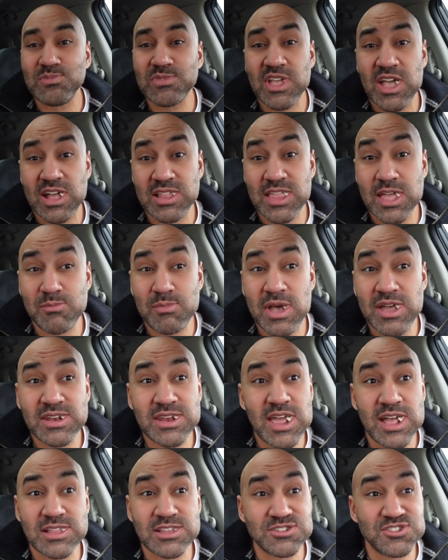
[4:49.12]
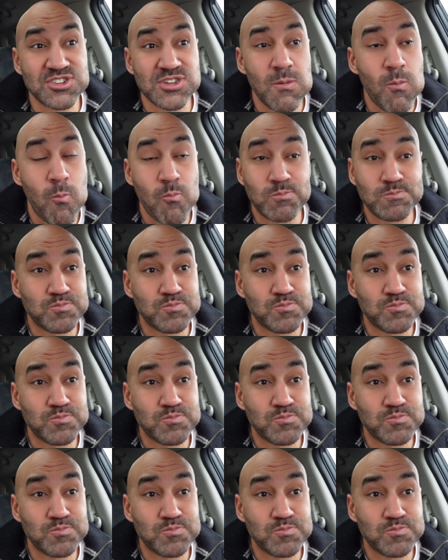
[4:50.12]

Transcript: Kind of like my analogy.